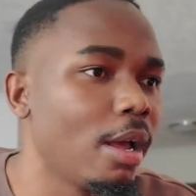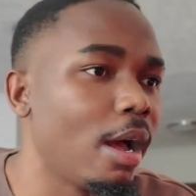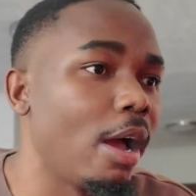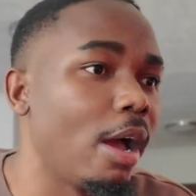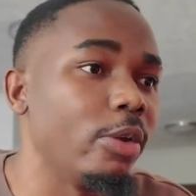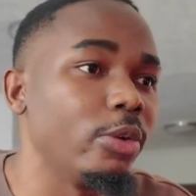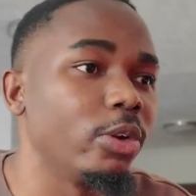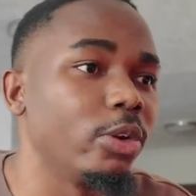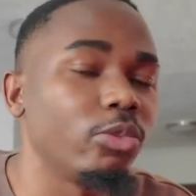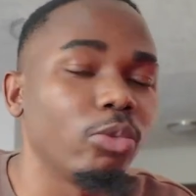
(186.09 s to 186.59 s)

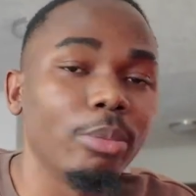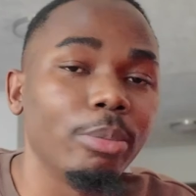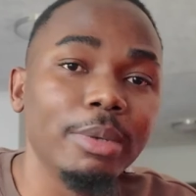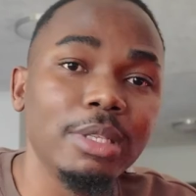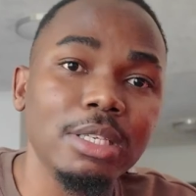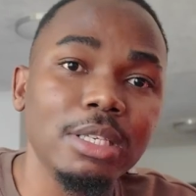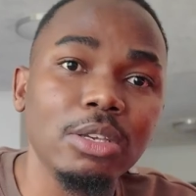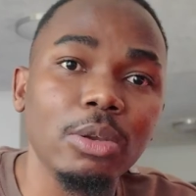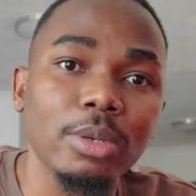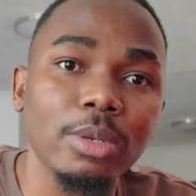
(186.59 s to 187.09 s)
Are you not
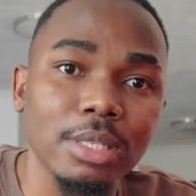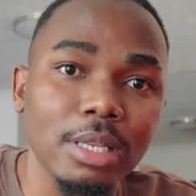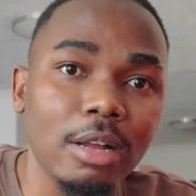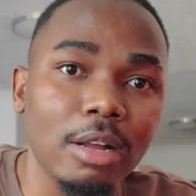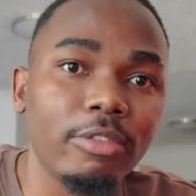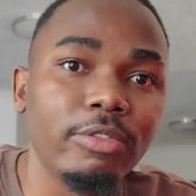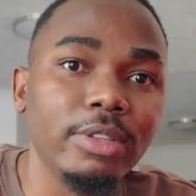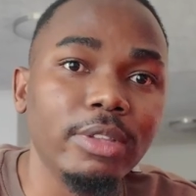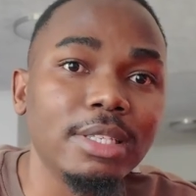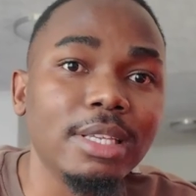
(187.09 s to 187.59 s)
repeating
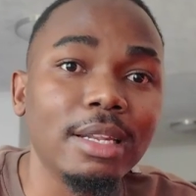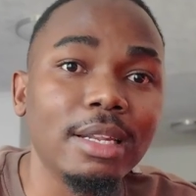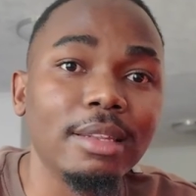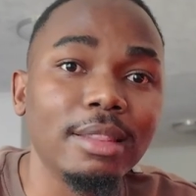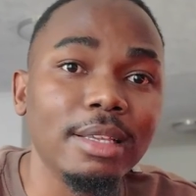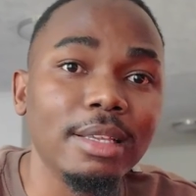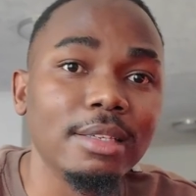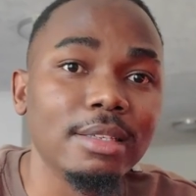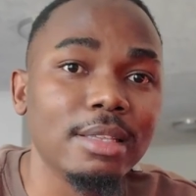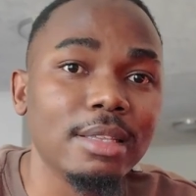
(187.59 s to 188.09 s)
yourself? These are the
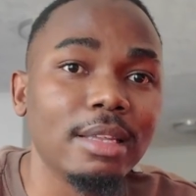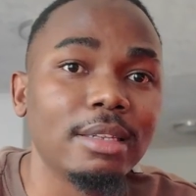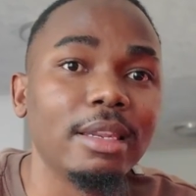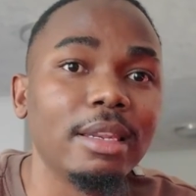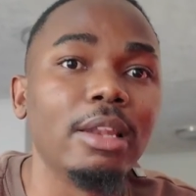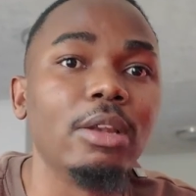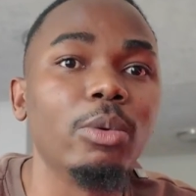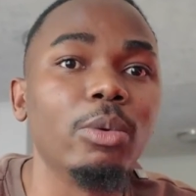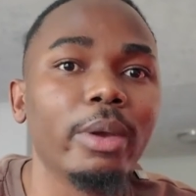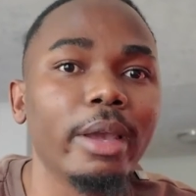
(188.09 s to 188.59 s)
things that
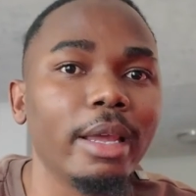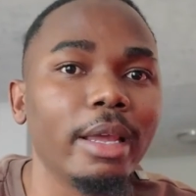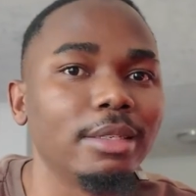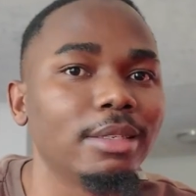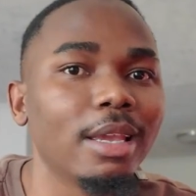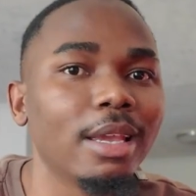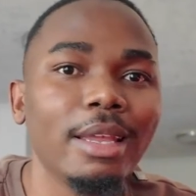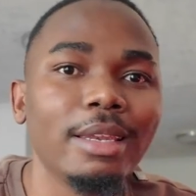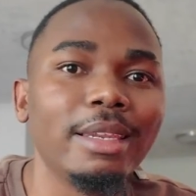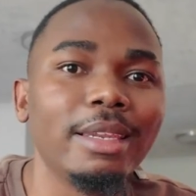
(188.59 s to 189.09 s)
they look at.